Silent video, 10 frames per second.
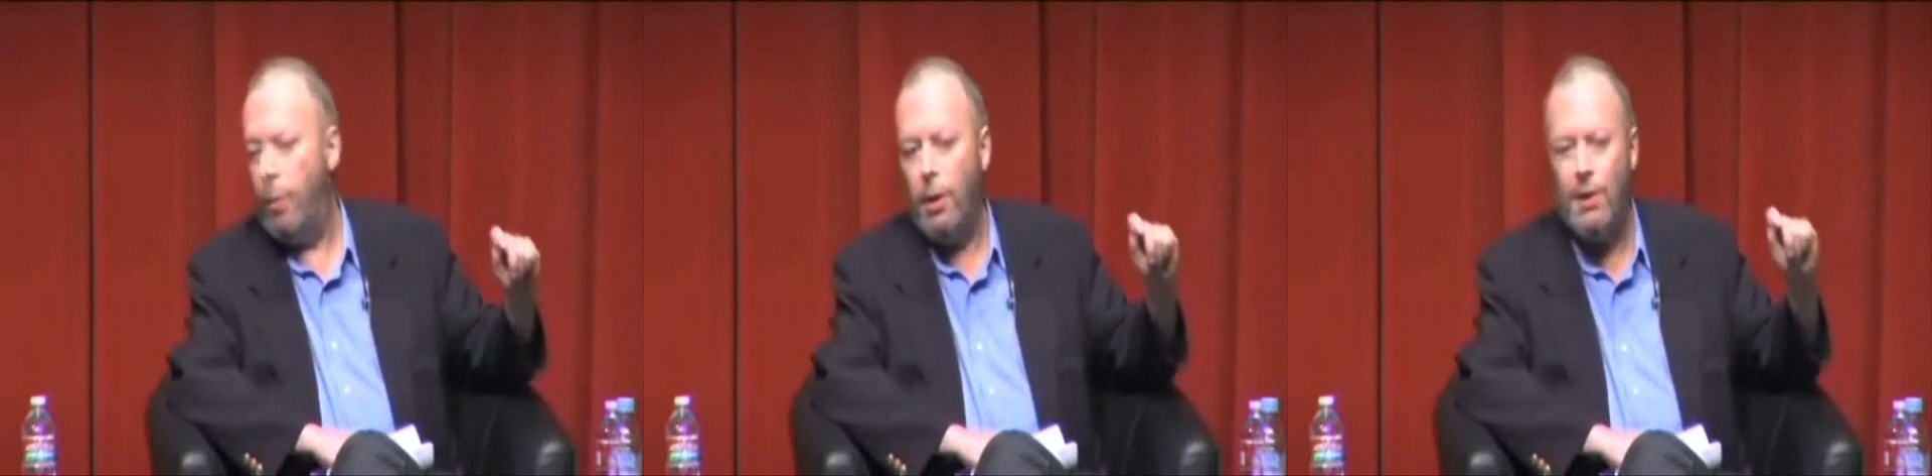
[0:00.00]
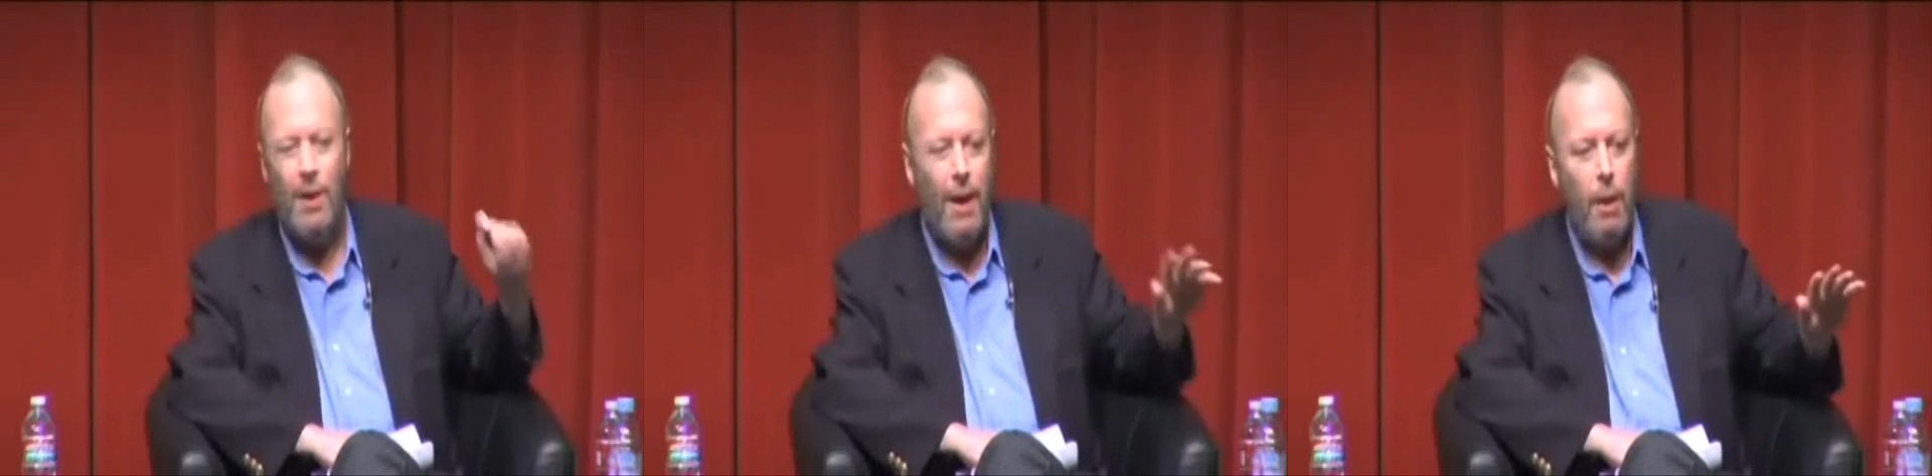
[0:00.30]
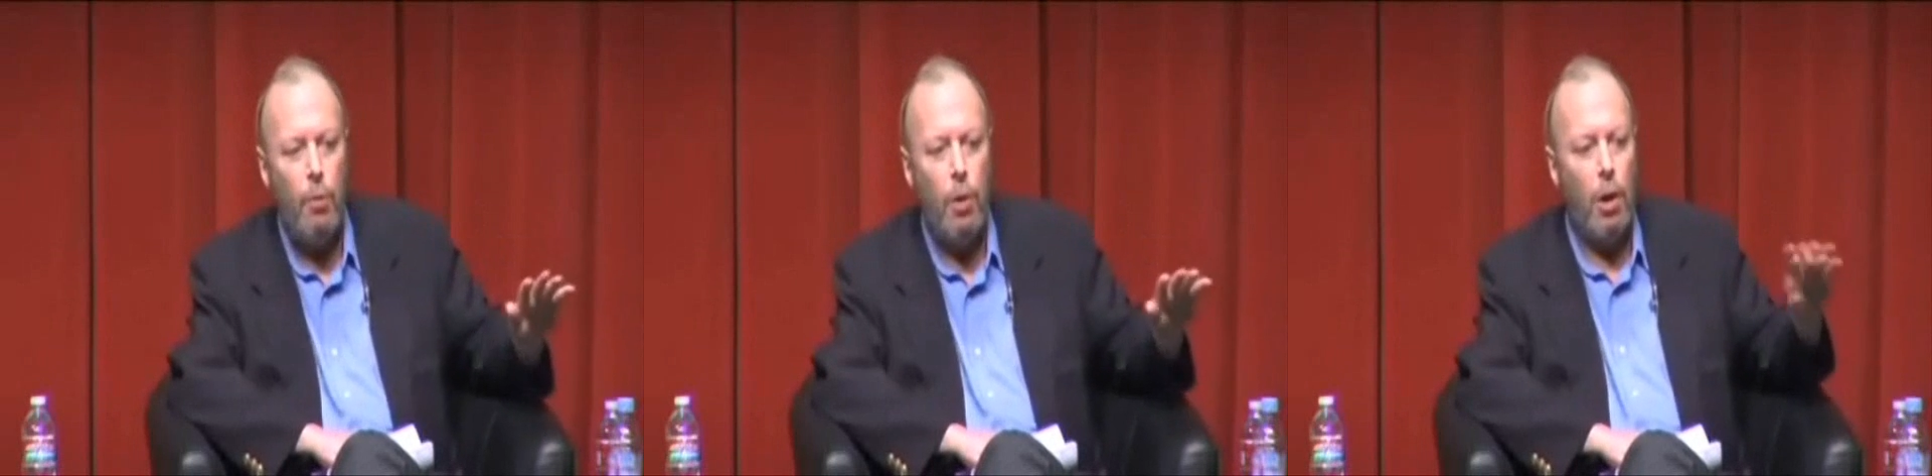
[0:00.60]
but
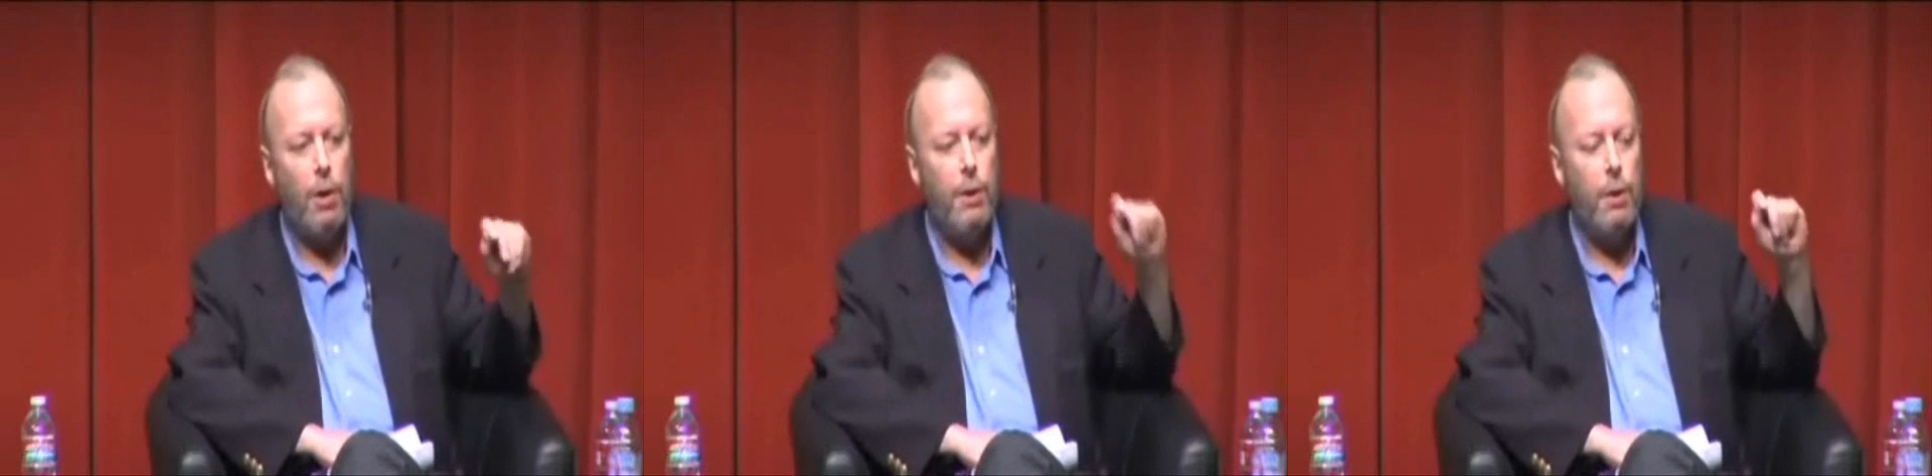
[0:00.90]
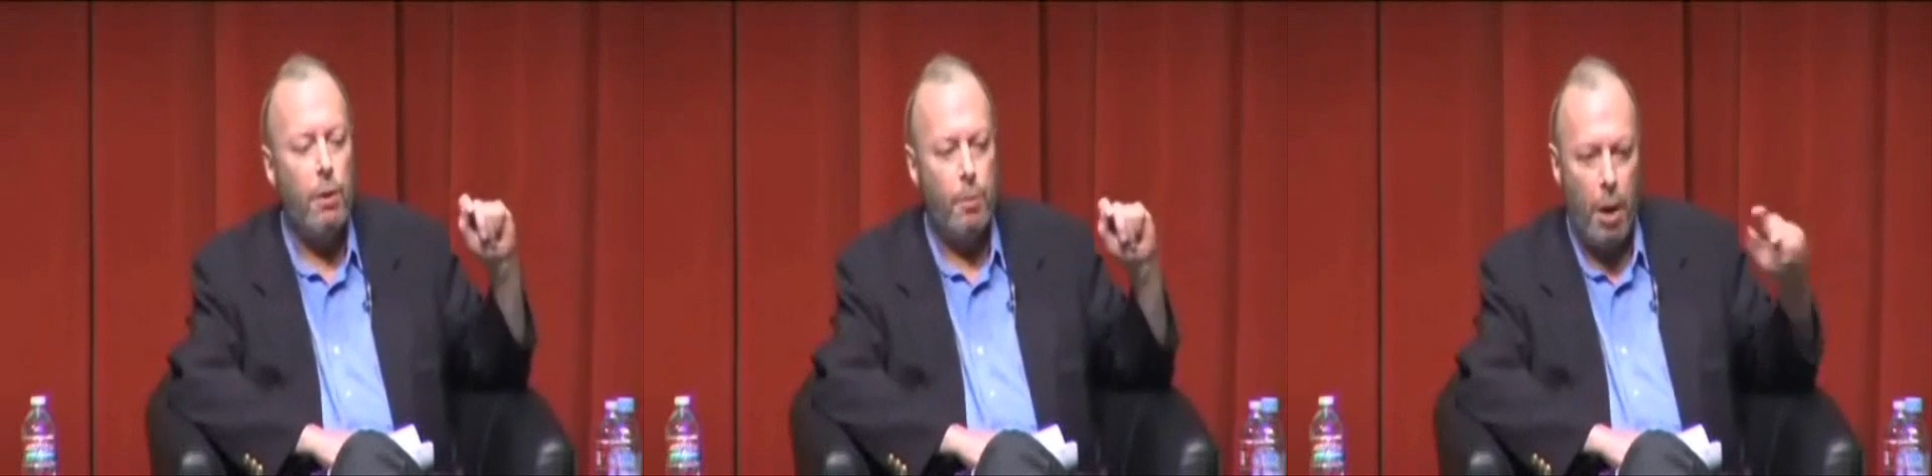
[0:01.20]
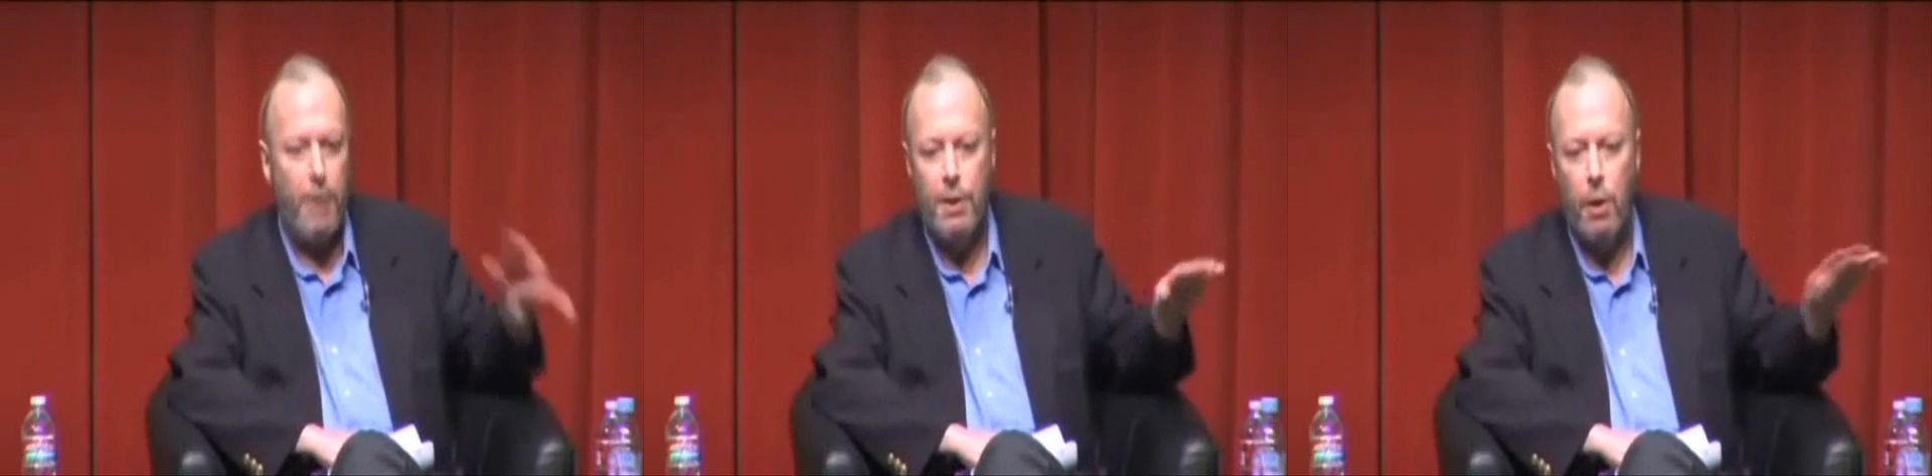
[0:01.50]
slightly worse, the party's